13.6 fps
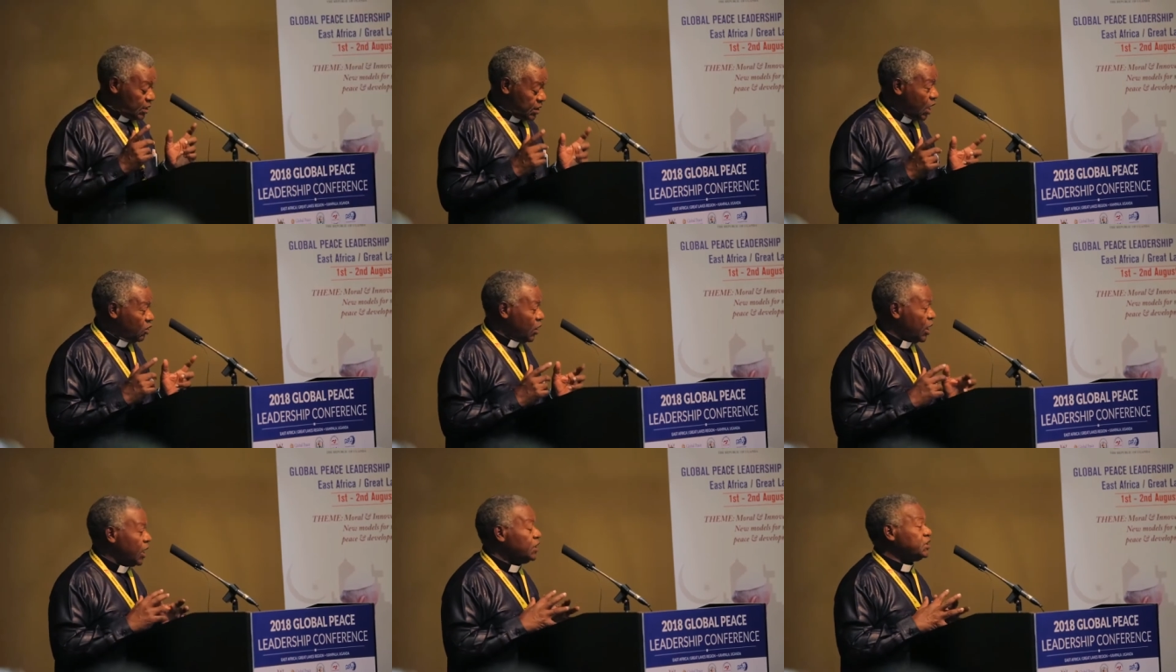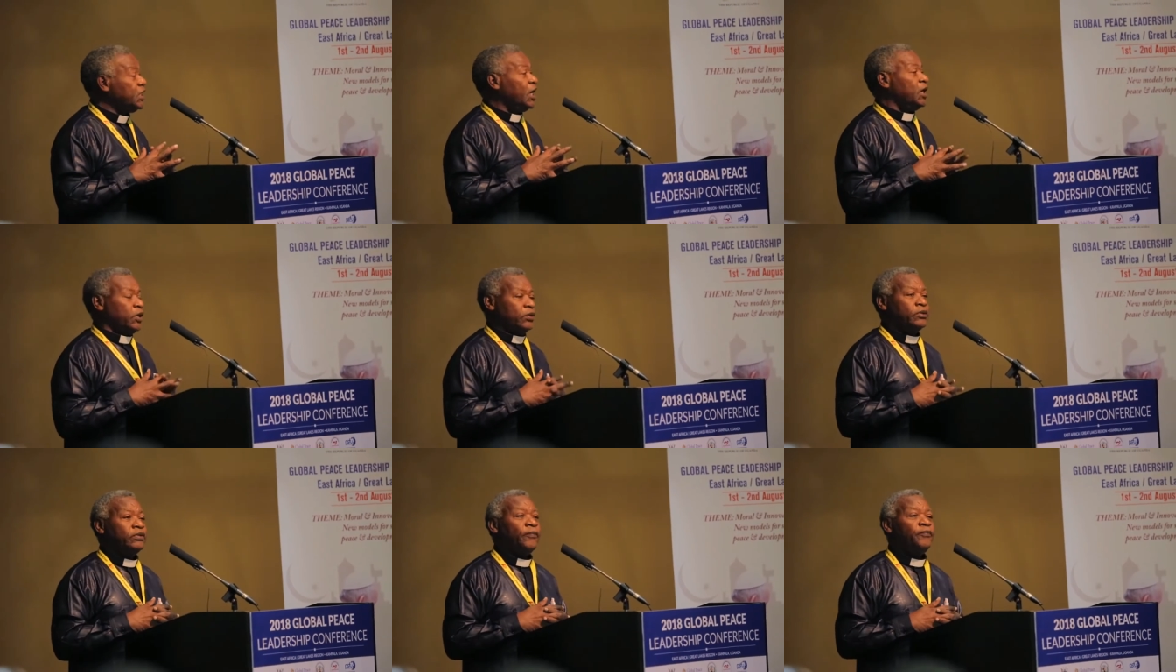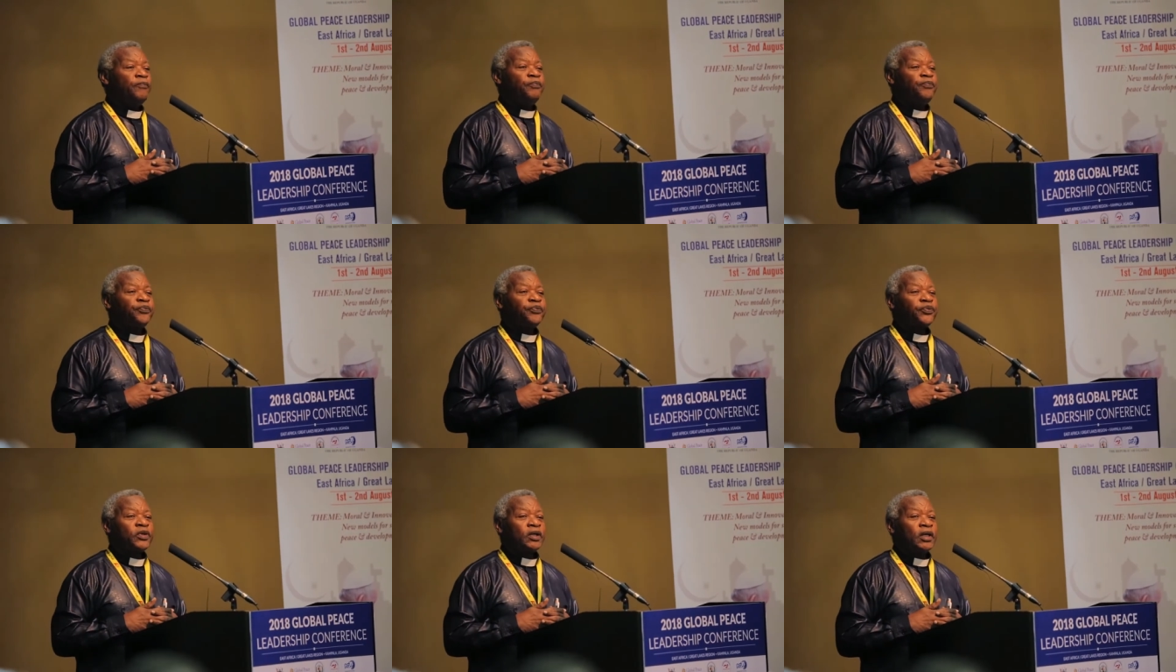Now, I tell you,
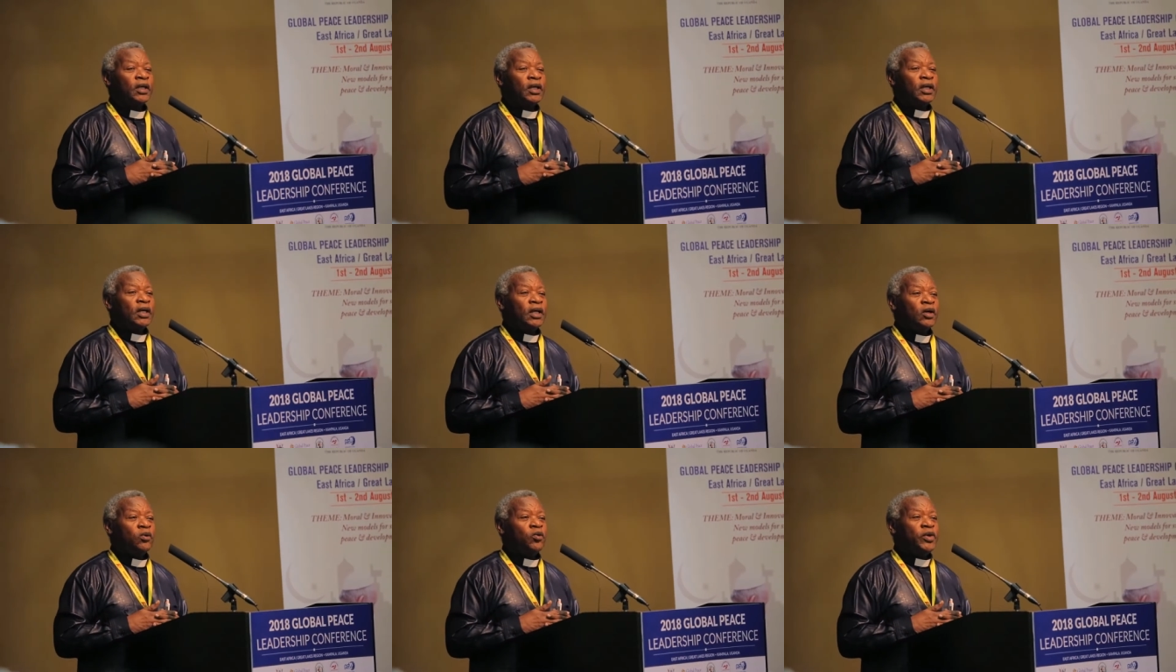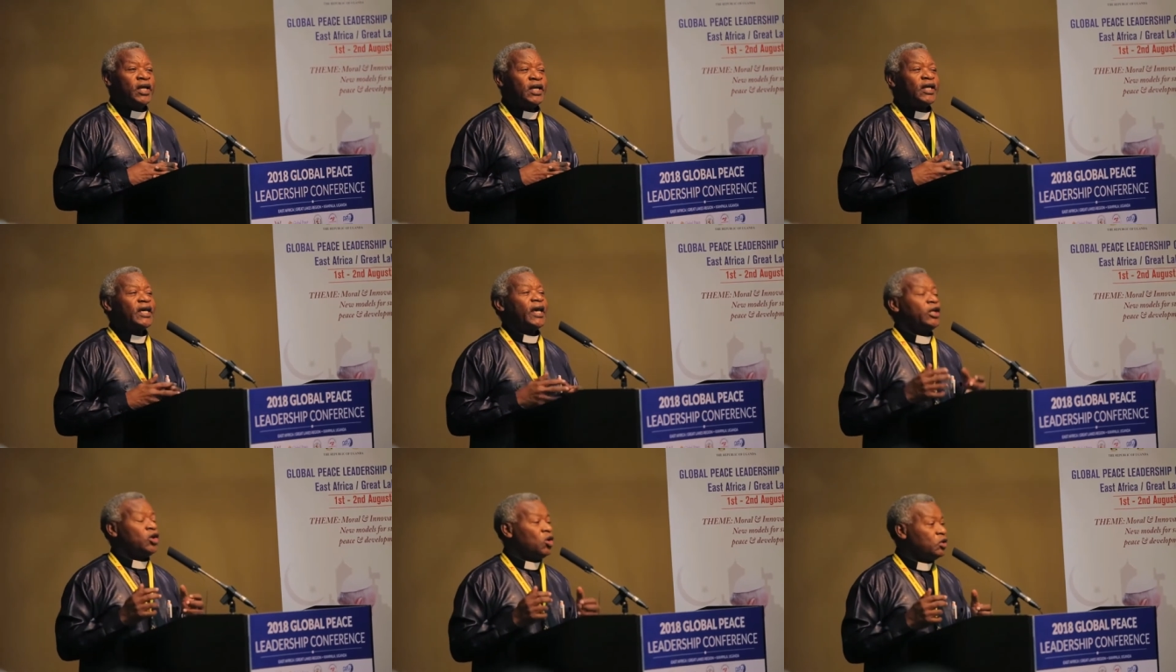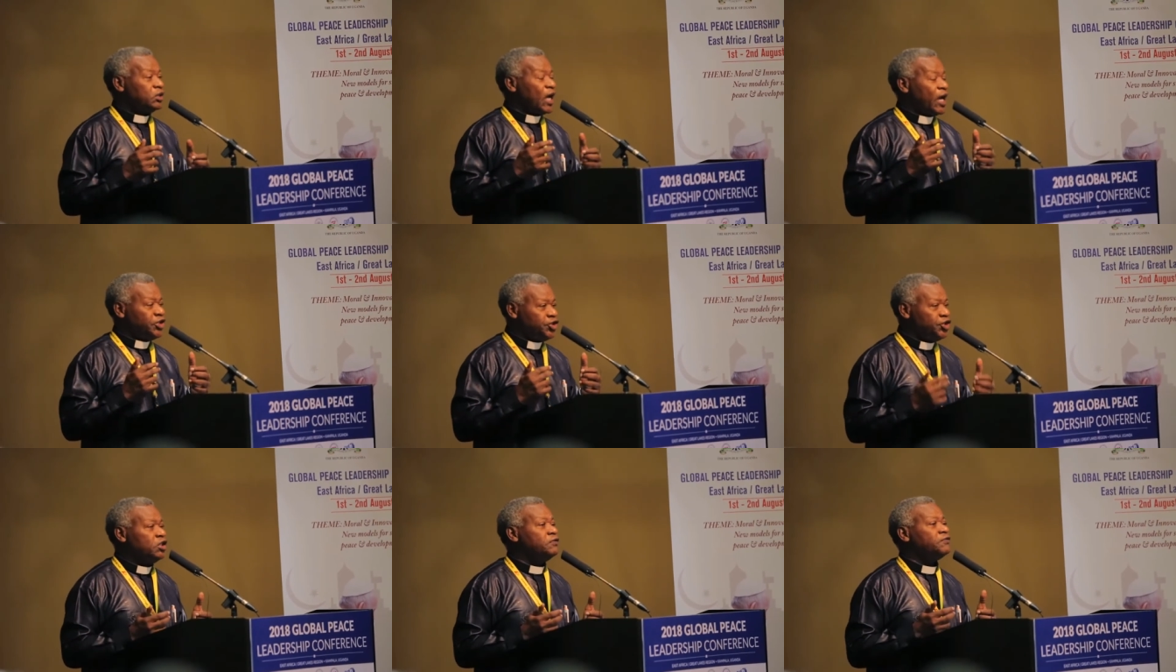we cannot
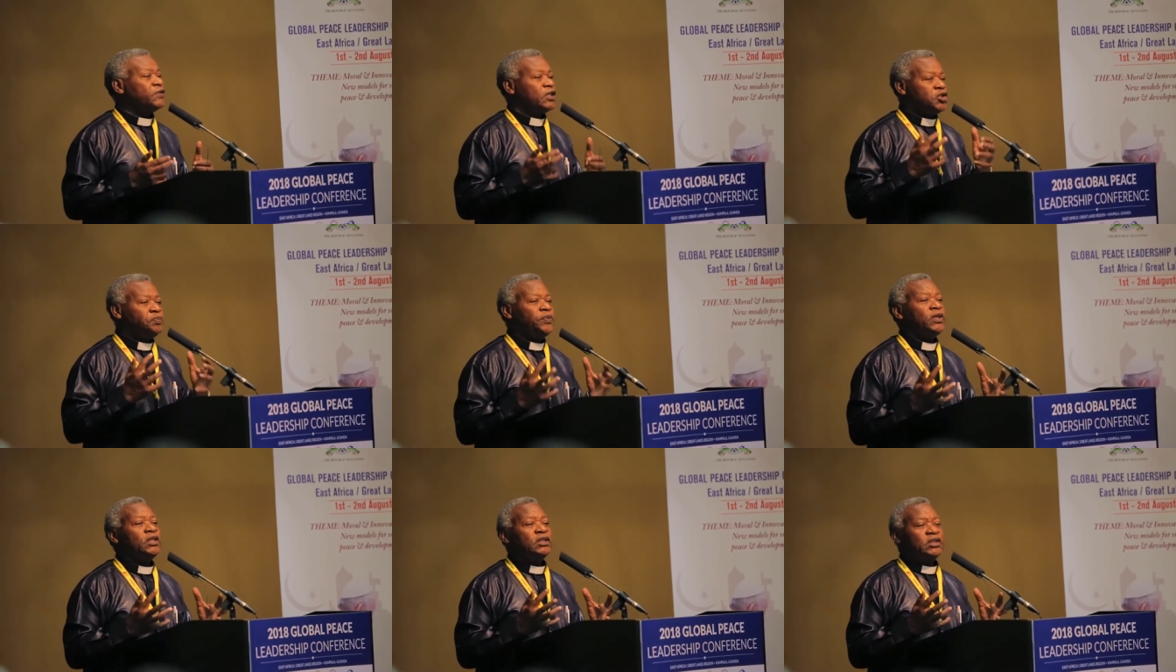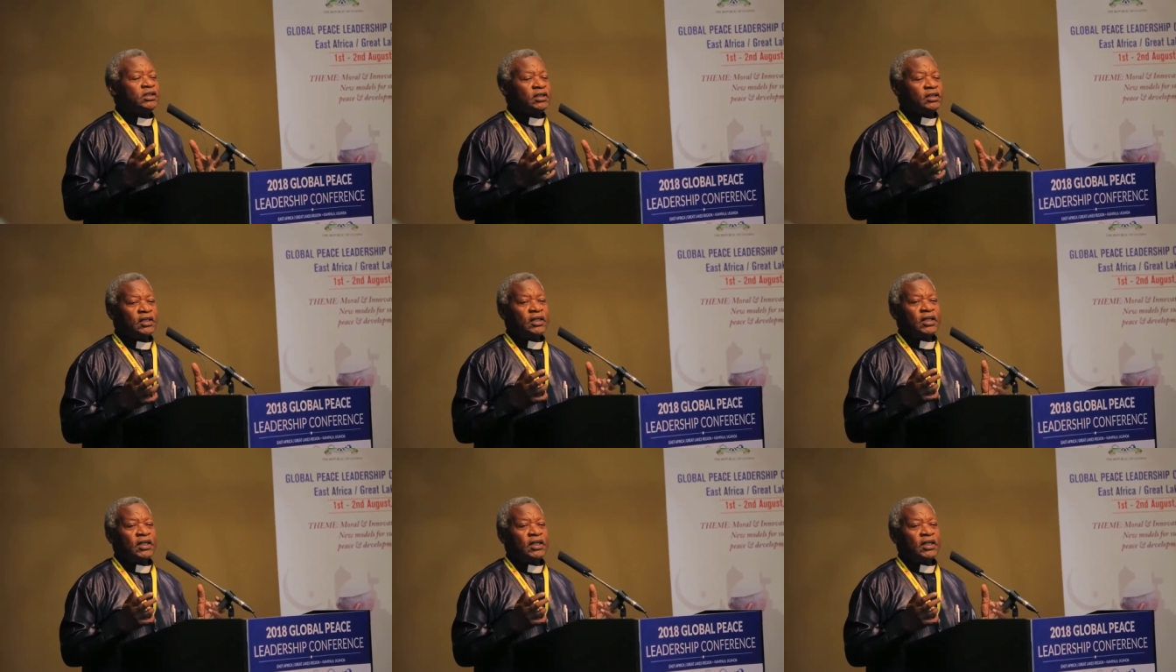achieve the spirit